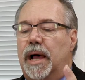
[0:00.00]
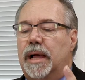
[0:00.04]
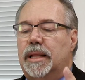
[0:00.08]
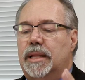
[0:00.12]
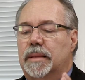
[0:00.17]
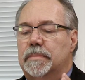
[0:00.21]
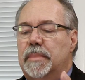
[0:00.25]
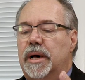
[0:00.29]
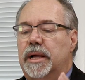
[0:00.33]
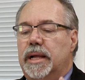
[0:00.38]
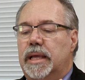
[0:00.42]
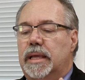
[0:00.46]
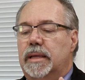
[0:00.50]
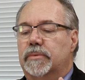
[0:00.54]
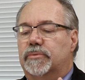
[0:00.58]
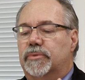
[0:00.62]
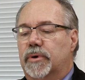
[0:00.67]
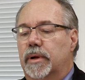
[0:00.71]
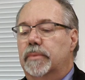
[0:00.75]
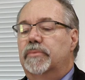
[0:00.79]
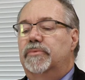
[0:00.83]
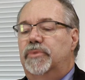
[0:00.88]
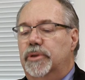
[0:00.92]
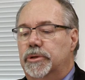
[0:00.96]
pile of money
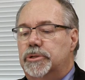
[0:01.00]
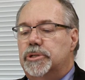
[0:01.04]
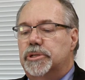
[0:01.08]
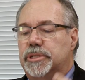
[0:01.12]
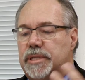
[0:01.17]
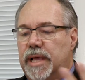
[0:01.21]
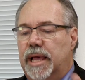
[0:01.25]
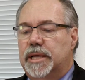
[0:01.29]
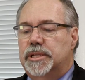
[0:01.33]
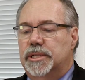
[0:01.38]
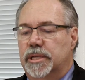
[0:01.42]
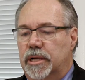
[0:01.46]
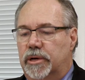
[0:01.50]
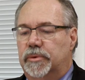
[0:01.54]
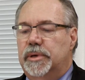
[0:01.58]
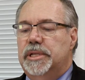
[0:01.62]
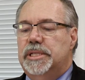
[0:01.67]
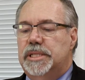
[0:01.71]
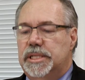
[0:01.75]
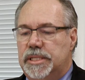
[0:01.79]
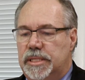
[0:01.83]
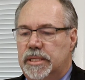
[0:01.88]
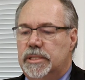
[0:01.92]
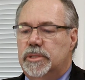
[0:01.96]
from future tax
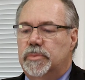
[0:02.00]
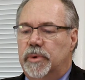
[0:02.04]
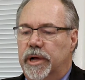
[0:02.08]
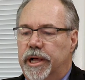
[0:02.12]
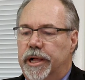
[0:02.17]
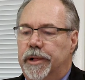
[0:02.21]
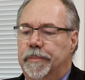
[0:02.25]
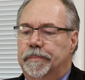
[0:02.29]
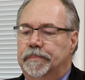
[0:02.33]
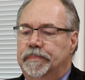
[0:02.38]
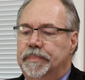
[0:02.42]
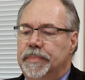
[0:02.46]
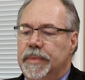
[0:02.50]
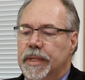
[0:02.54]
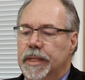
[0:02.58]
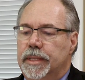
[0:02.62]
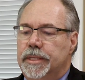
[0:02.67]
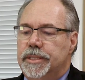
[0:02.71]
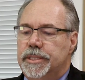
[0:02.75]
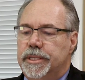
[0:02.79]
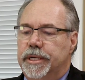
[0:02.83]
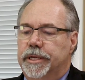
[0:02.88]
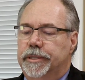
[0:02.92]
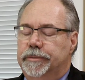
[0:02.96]
increases as well.
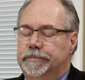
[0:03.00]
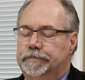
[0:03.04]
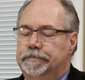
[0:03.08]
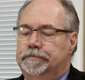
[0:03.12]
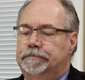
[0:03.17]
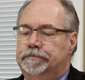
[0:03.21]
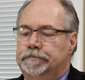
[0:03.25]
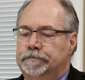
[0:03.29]
So,